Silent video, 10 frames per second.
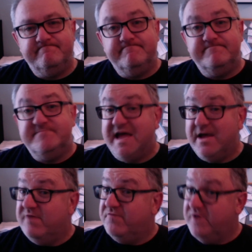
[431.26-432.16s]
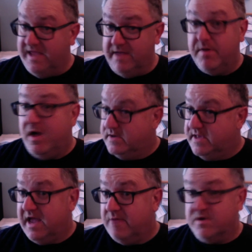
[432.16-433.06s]
Now every year Park
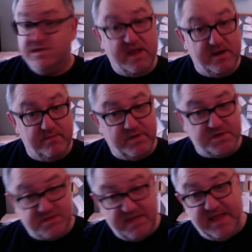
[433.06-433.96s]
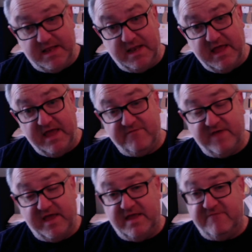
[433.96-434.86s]
Cameras down in Burgess Hill have
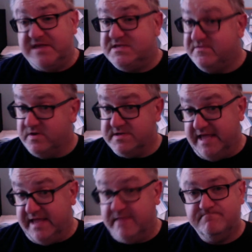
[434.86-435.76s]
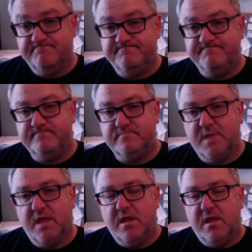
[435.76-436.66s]
a festival day,
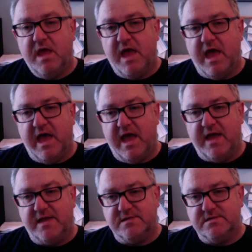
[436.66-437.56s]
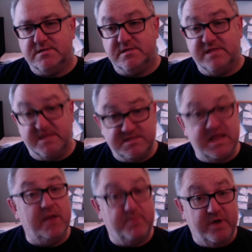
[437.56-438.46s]
and this
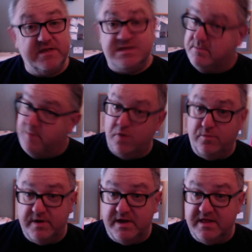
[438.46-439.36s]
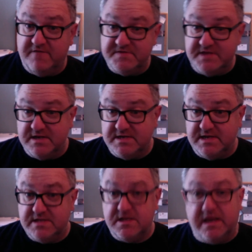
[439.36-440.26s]
celebrates them opening their
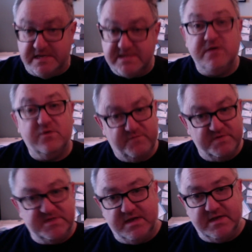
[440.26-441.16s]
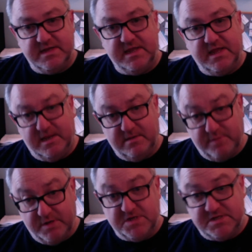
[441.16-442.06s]
facilities, a single facility in
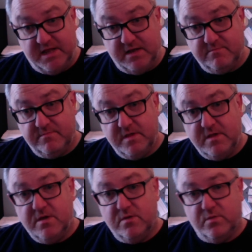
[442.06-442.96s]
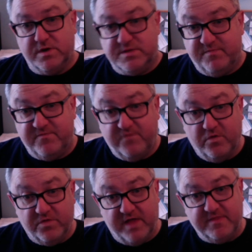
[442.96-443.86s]
Burgess Hill, whereas before
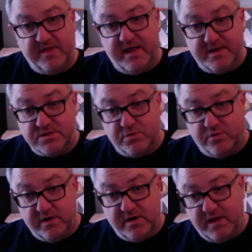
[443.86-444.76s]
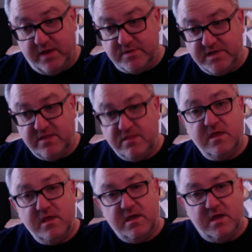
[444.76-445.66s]
that they had a store in Hayward Heath
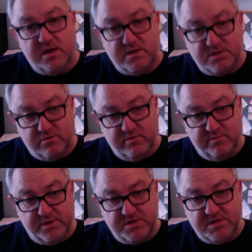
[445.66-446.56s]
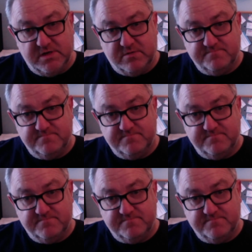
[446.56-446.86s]
and a store in Burgess Hill,